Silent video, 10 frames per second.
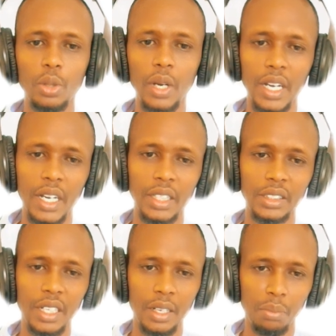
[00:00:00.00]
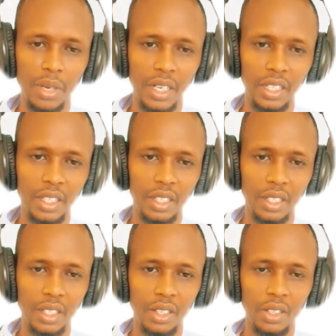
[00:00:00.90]
cash and bank,
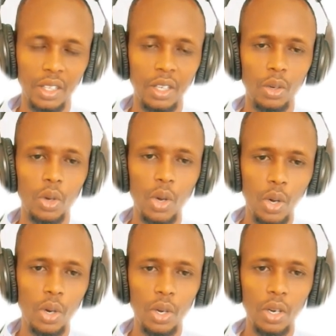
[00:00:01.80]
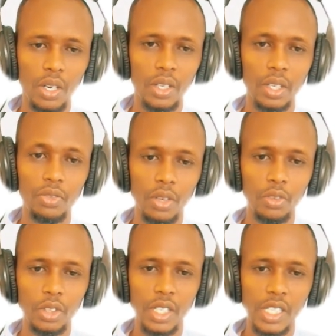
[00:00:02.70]
or if you have
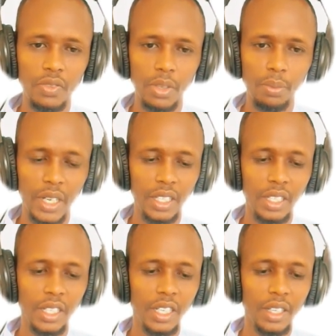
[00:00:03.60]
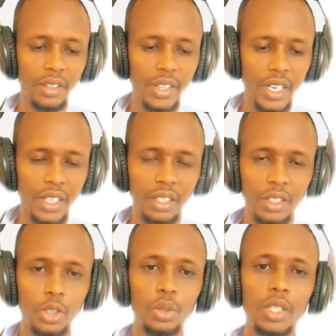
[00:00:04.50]
not received money, then
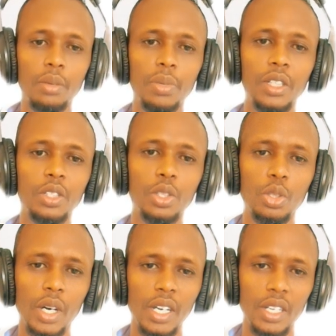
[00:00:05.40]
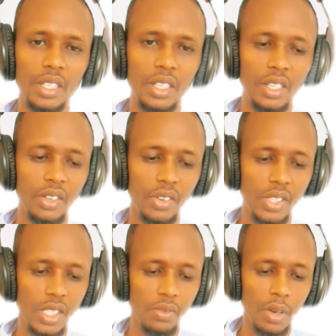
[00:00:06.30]
you debit your
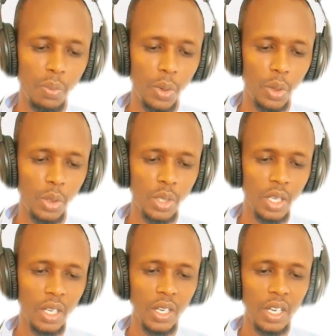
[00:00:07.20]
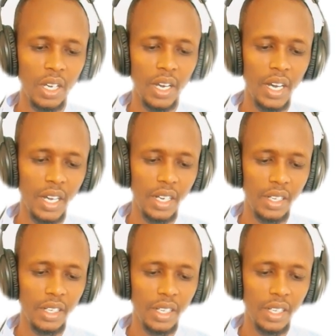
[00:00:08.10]
receivables. And